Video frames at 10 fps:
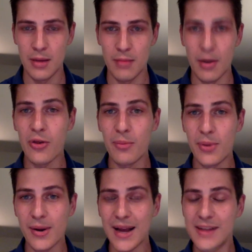Martha
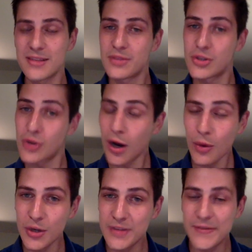Burk had some strong
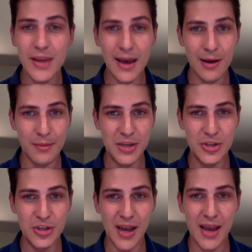words for the
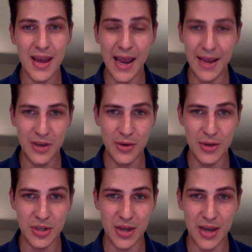LPGA and the
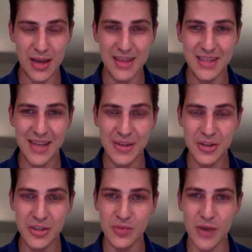USGA as
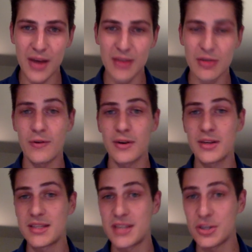tensions rise over a
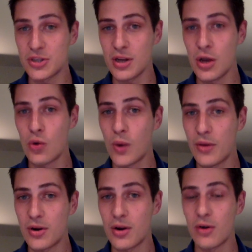decision
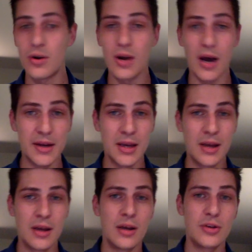whether or not
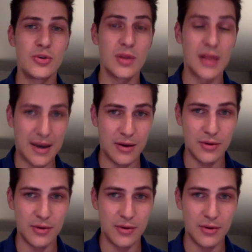to allow